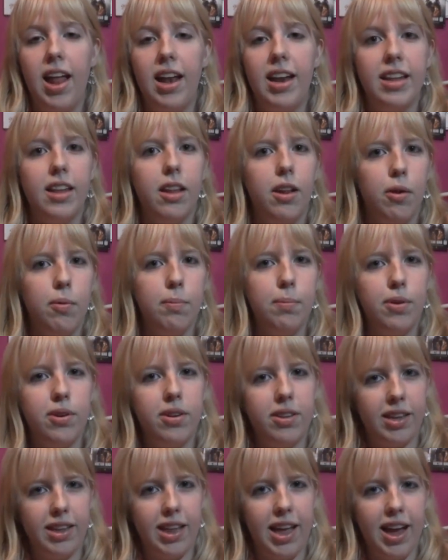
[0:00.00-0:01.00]
let alone
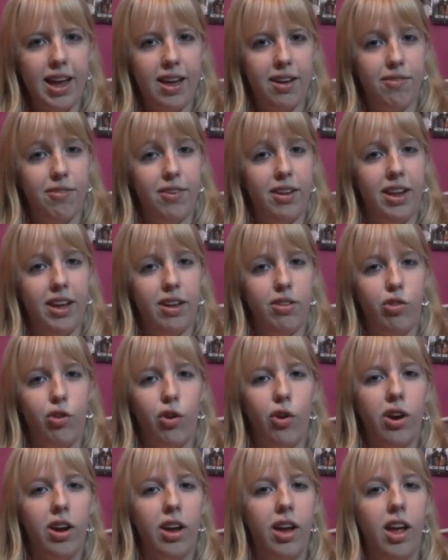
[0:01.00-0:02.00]
books that I really
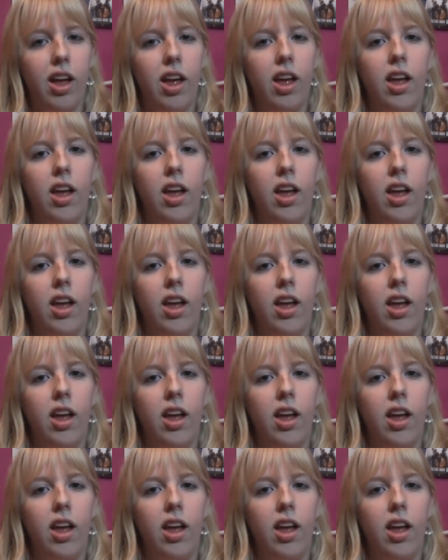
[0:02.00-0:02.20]
enjoy.